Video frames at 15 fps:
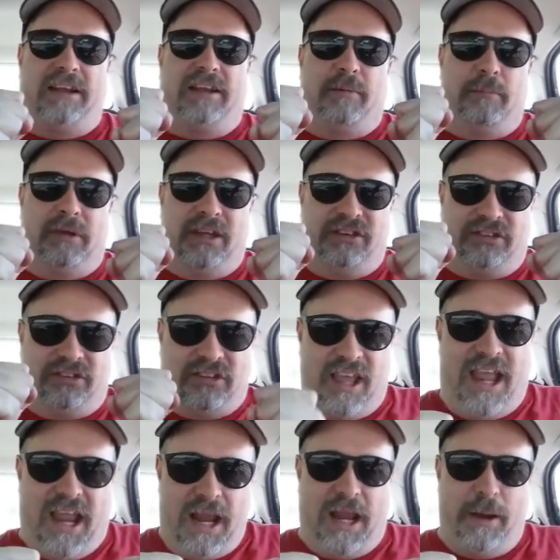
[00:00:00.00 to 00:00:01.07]
to be
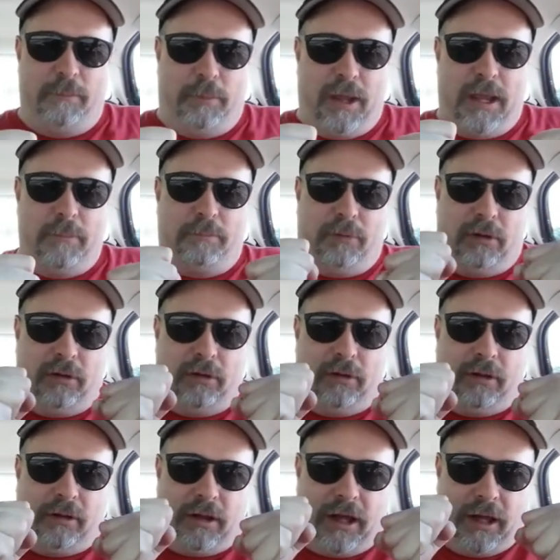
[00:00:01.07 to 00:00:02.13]
seen, people.
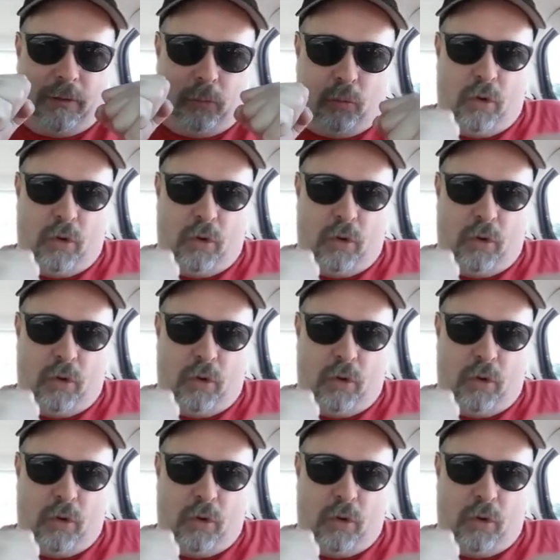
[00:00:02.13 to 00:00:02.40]
I